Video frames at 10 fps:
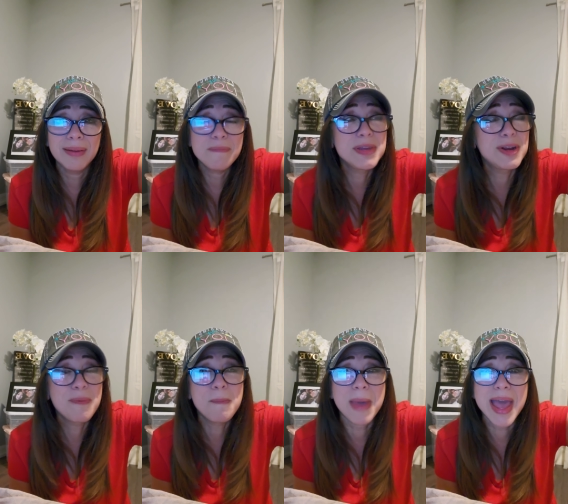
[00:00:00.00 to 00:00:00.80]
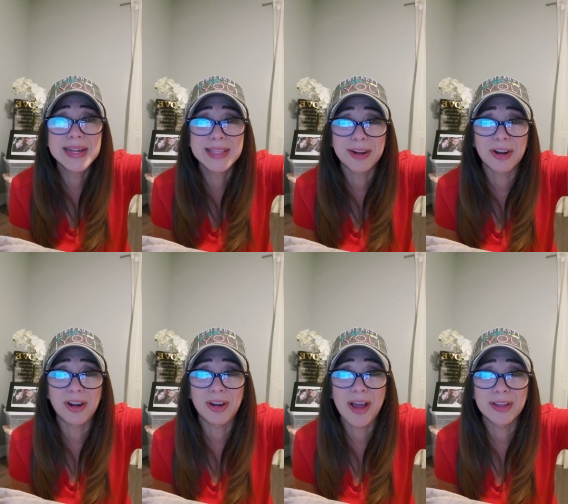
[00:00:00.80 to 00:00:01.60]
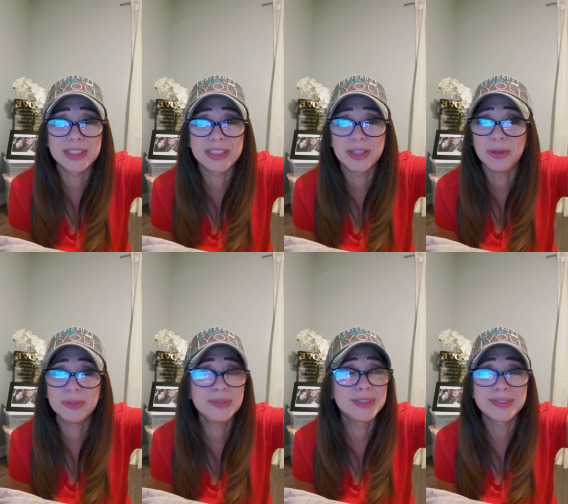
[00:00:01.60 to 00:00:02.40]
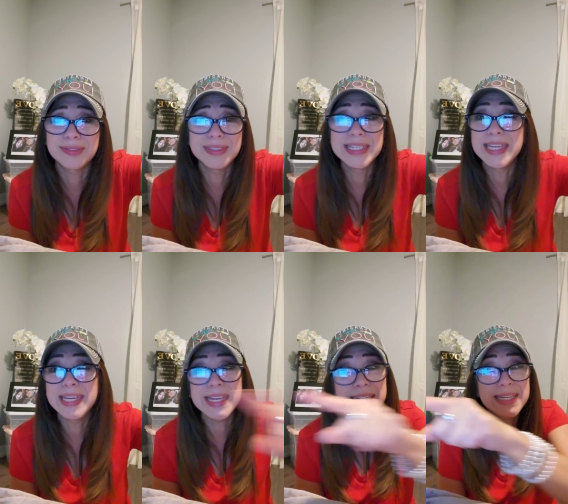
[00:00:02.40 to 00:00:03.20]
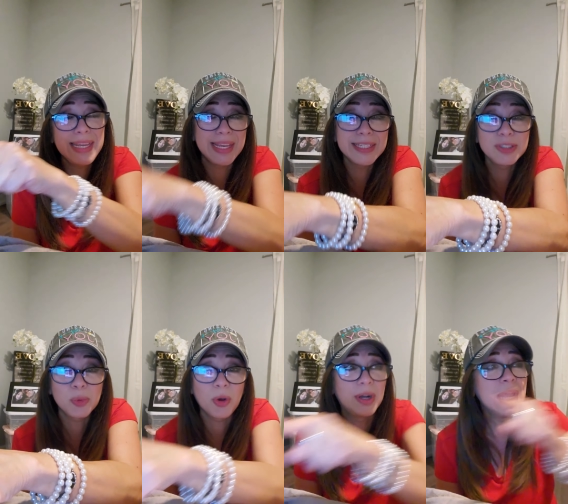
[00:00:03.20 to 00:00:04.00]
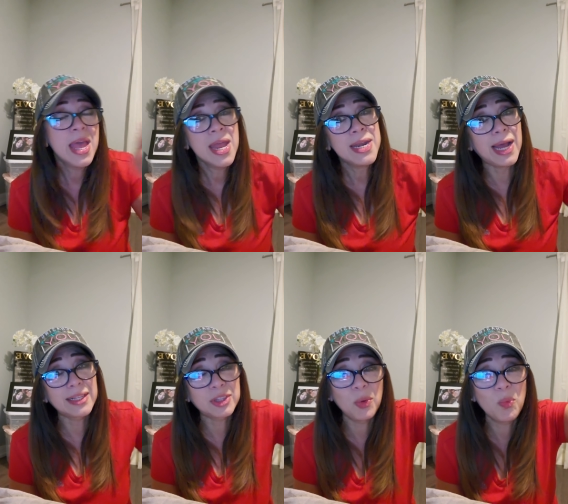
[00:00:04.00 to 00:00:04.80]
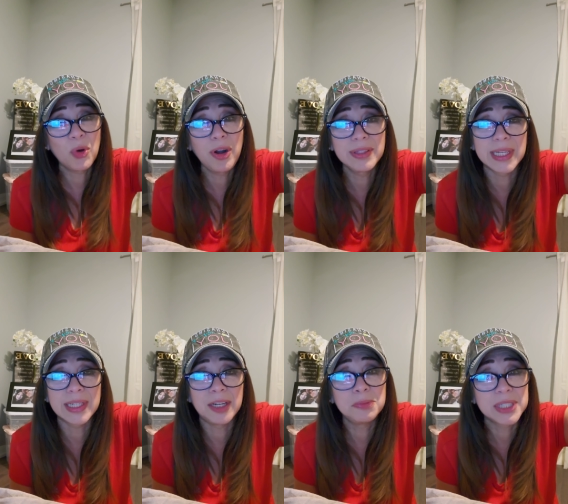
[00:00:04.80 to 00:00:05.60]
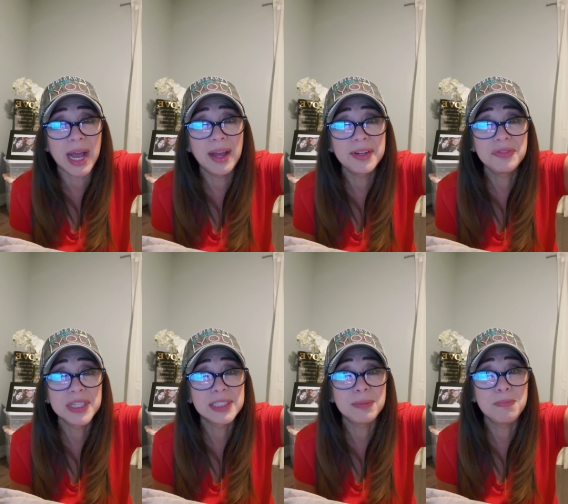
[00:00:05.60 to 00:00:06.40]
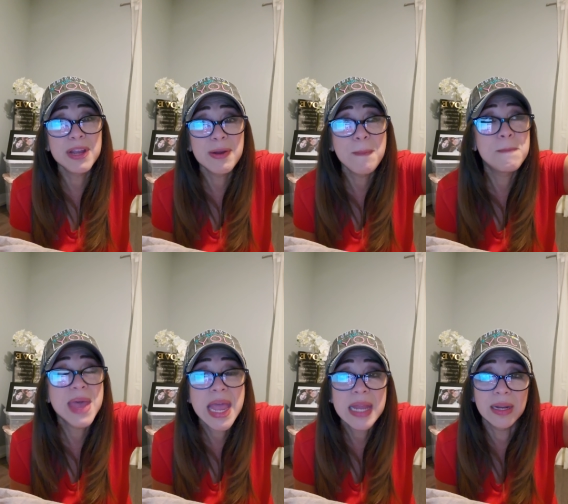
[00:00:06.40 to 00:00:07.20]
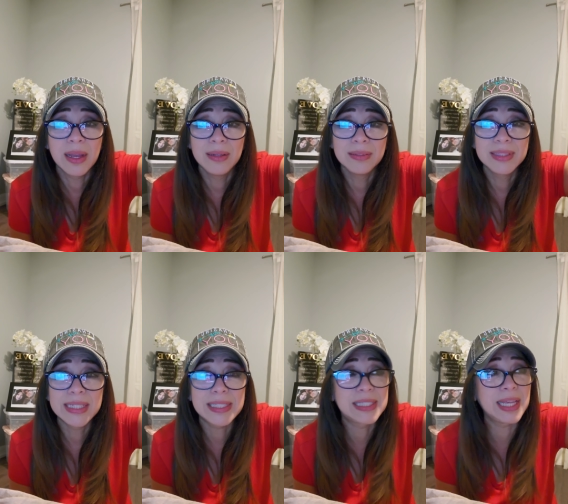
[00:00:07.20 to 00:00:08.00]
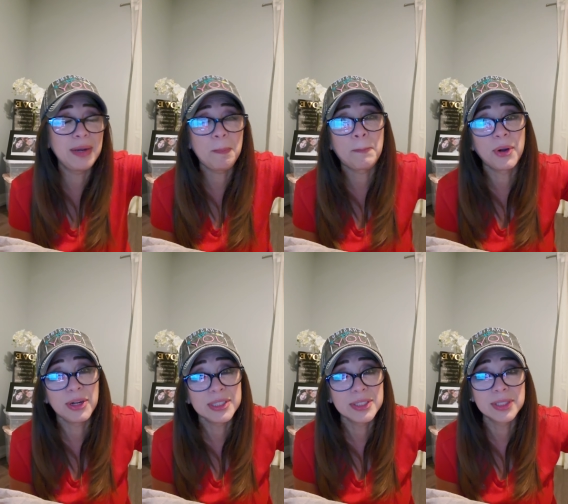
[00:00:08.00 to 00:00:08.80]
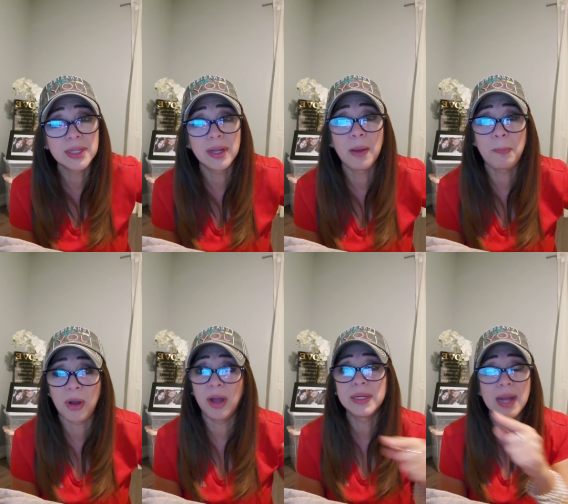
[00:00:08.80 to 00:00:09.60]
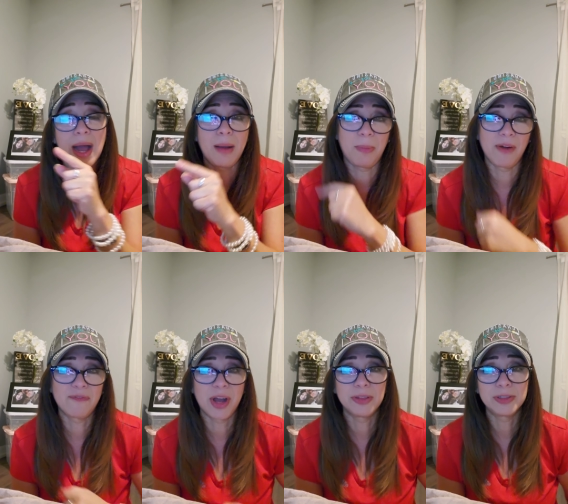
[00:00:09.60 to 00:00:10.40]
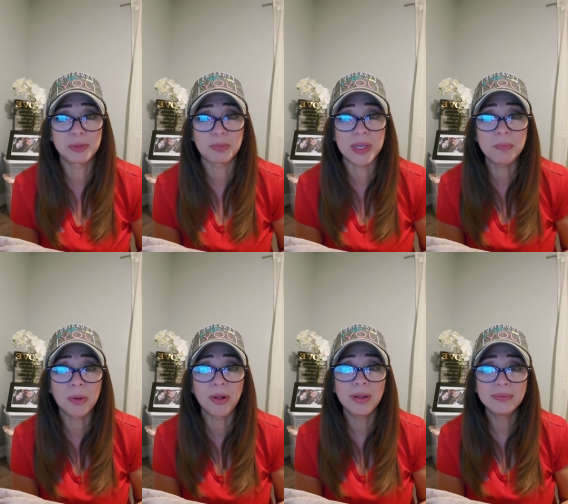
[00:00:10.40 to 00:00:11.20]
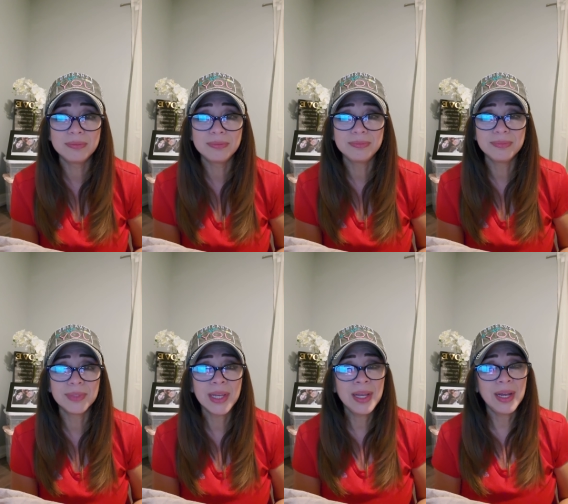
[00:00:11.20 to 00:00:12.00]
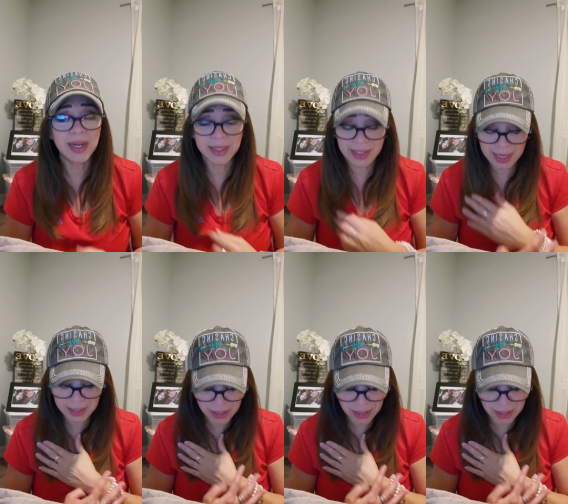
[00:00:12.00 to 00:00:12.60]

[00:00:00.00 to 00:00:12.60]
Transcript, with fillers: mere men that are lost don't heed his word, not the word that comes out of these mere men that set burdens upon Abba Father's people. Again,